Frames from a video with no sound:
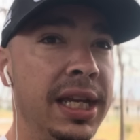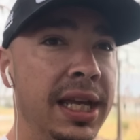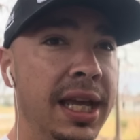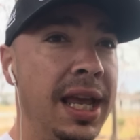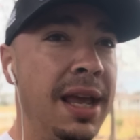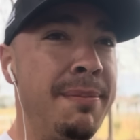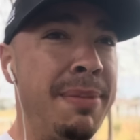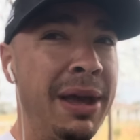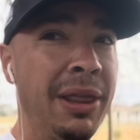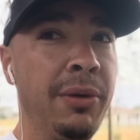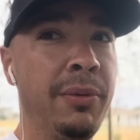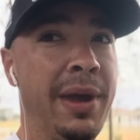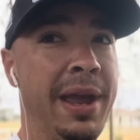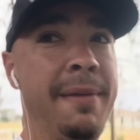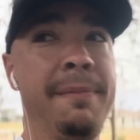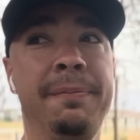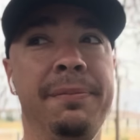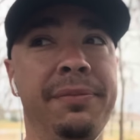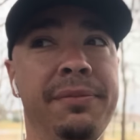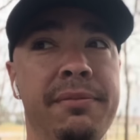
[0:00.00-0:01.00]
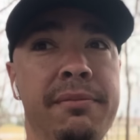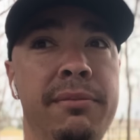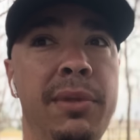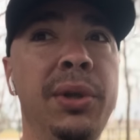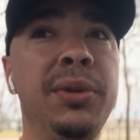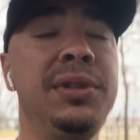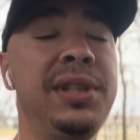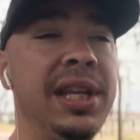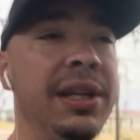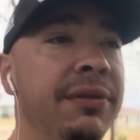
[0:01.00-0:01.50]
And by the way,
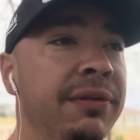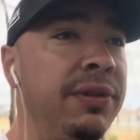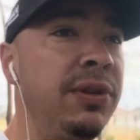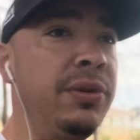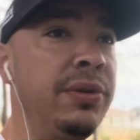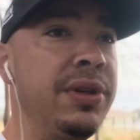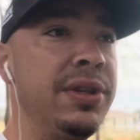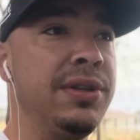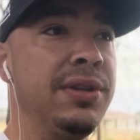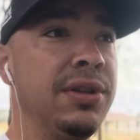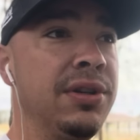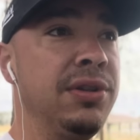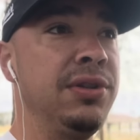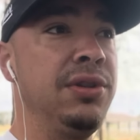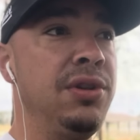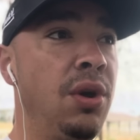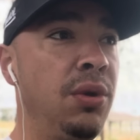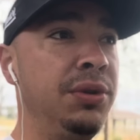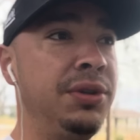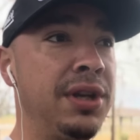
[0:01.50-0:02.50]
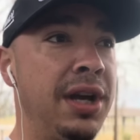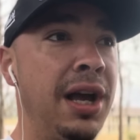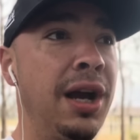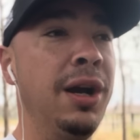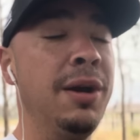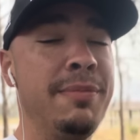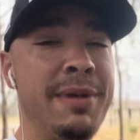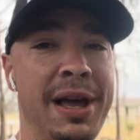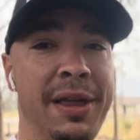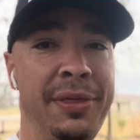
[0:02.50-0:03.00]
most influencers don't talk
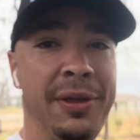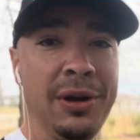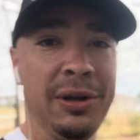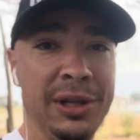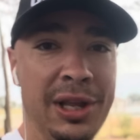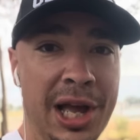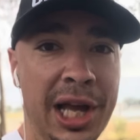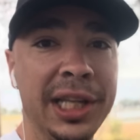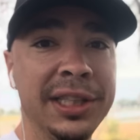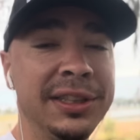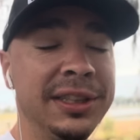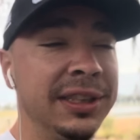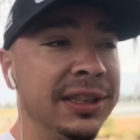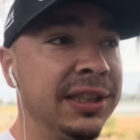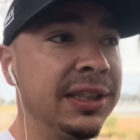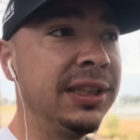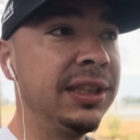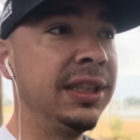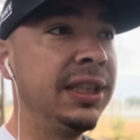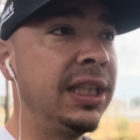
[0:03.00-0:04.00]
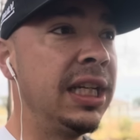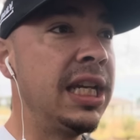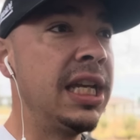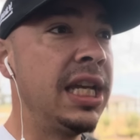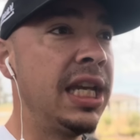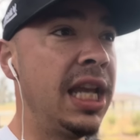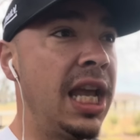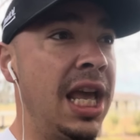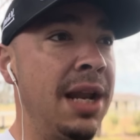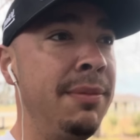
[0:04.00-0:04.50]
about their losses,
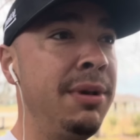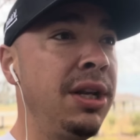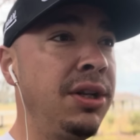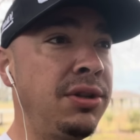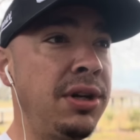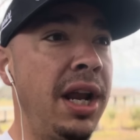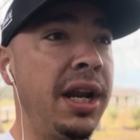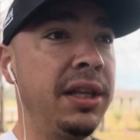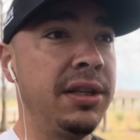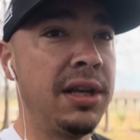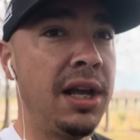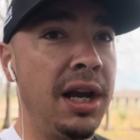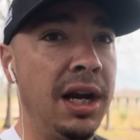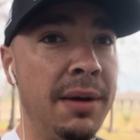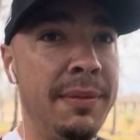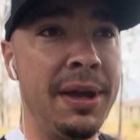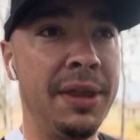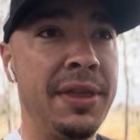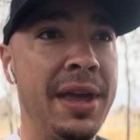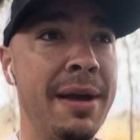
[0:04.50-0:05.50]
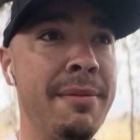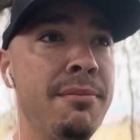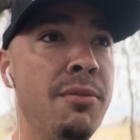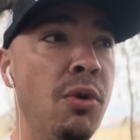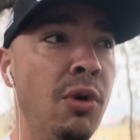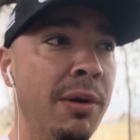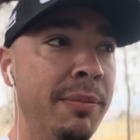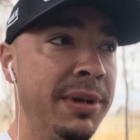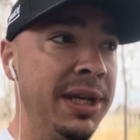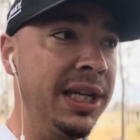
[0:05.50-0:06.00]
and I'm going to try to talk about that
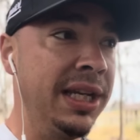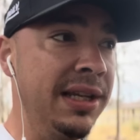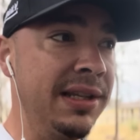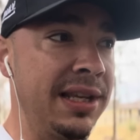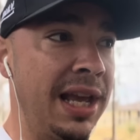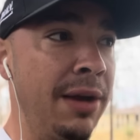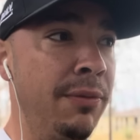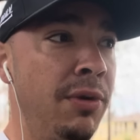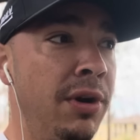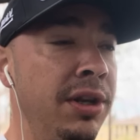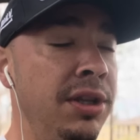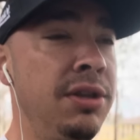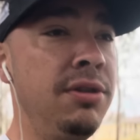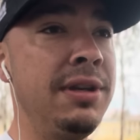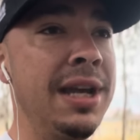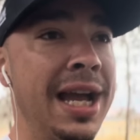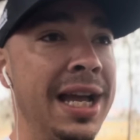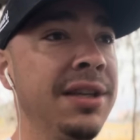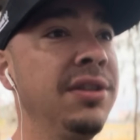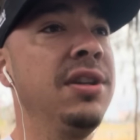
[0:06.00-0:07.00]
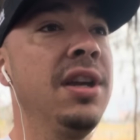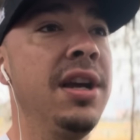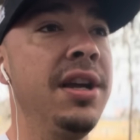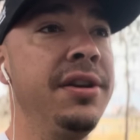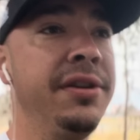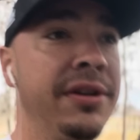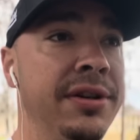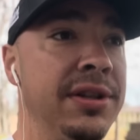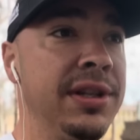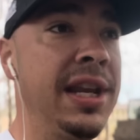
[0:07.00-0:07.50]
more because I want you guys to
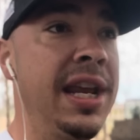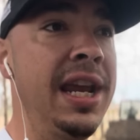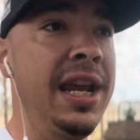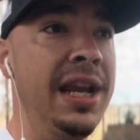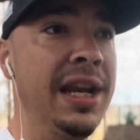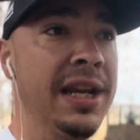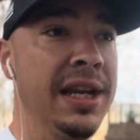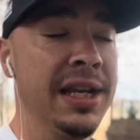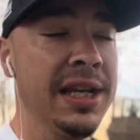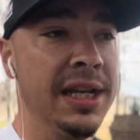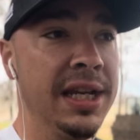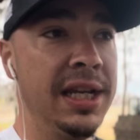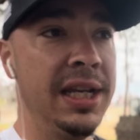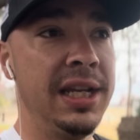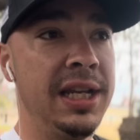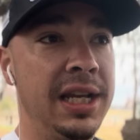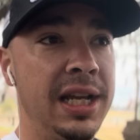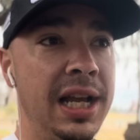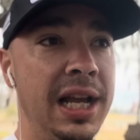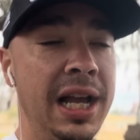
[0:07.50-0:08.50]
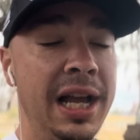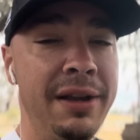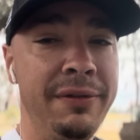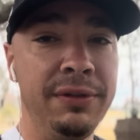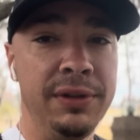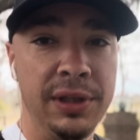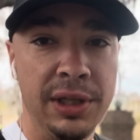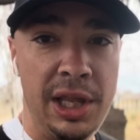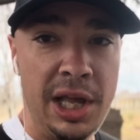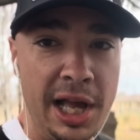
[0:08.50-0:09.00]
understand I've
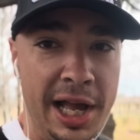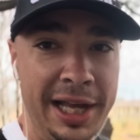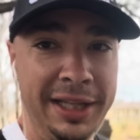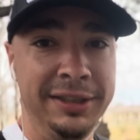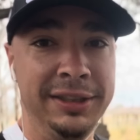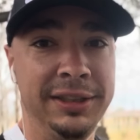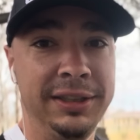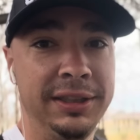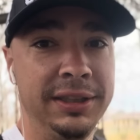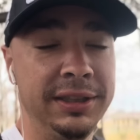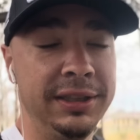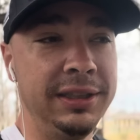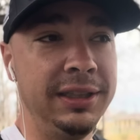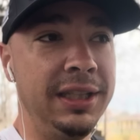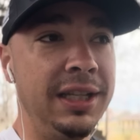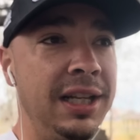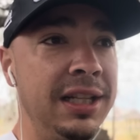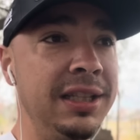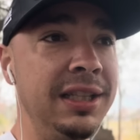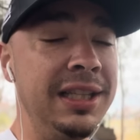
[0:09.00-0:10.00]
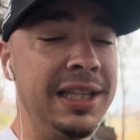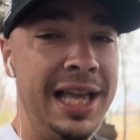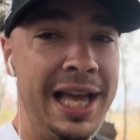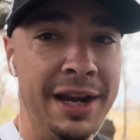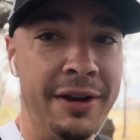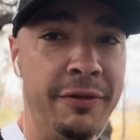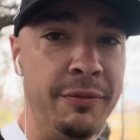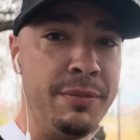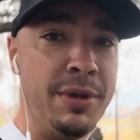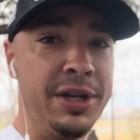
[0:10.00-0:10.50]
lost a lot
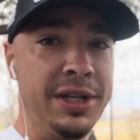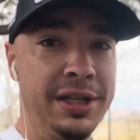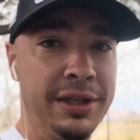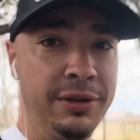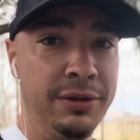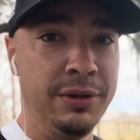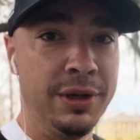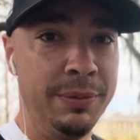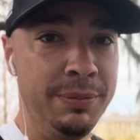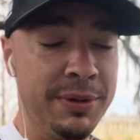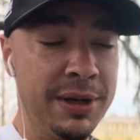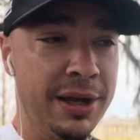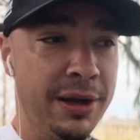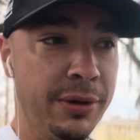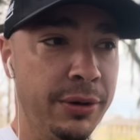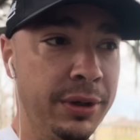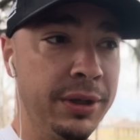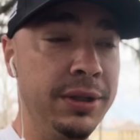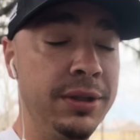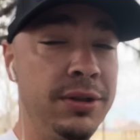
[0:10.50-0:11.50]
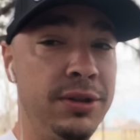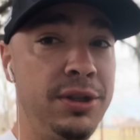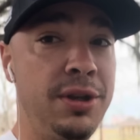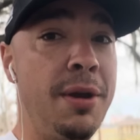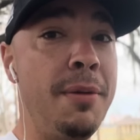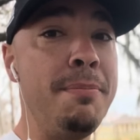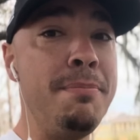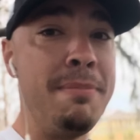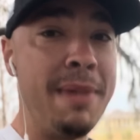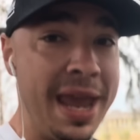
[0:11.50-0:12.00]
of money in crypto to
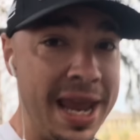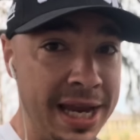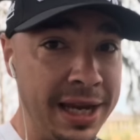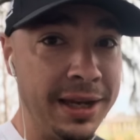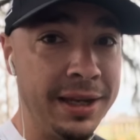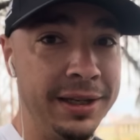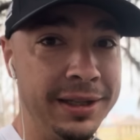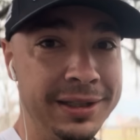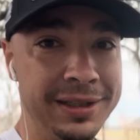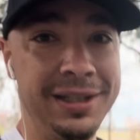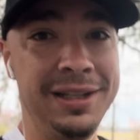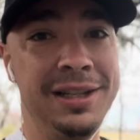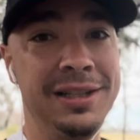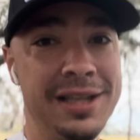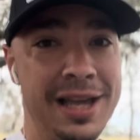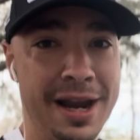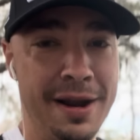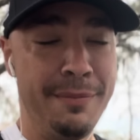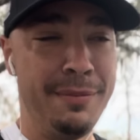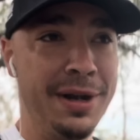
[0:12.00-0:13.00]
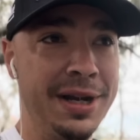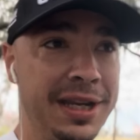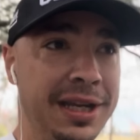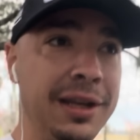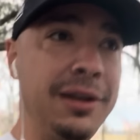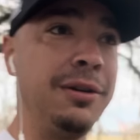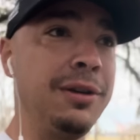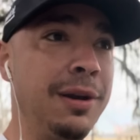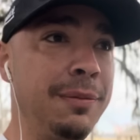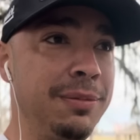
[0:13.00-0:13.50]
make a lot of money
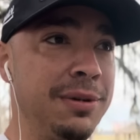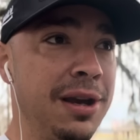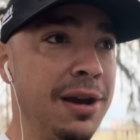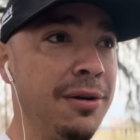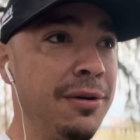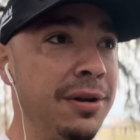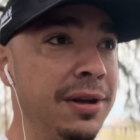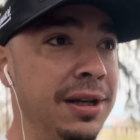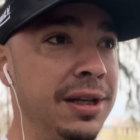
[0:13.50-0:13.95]
in crypto.